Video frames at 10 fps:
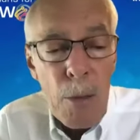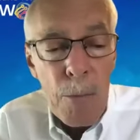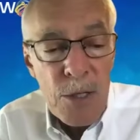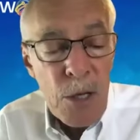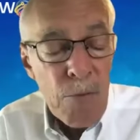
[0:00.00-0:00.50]

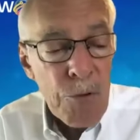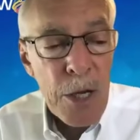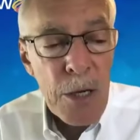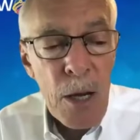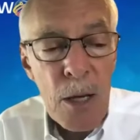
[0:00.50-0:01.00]
But I think from
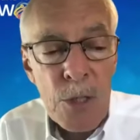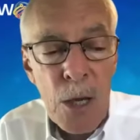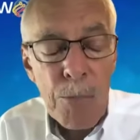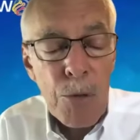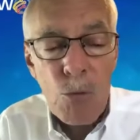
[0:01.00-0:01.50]
then on, the
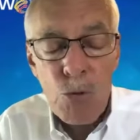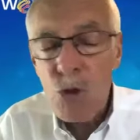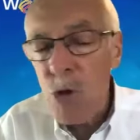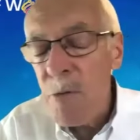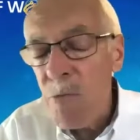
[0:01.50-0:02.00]
upload was
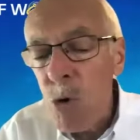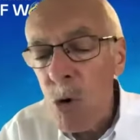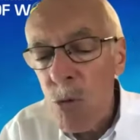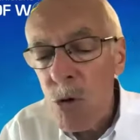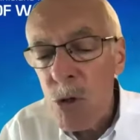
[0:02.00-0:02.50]

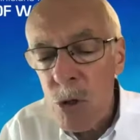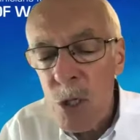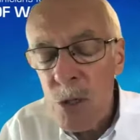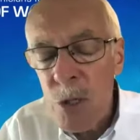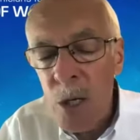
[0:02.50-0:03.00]
straightforward,
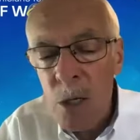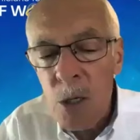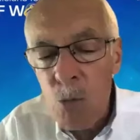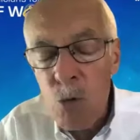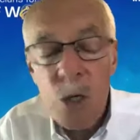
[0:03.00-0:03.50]
and then
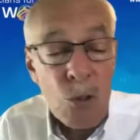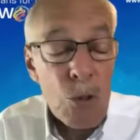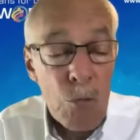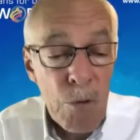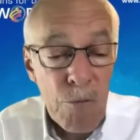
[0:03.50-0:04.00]
it went into
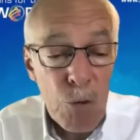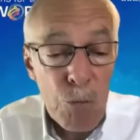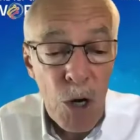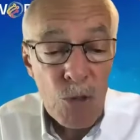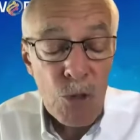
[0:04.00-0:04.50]
the review
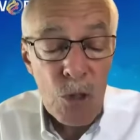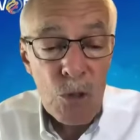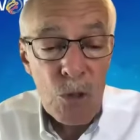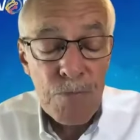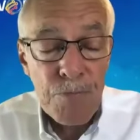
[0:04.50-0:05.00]
process.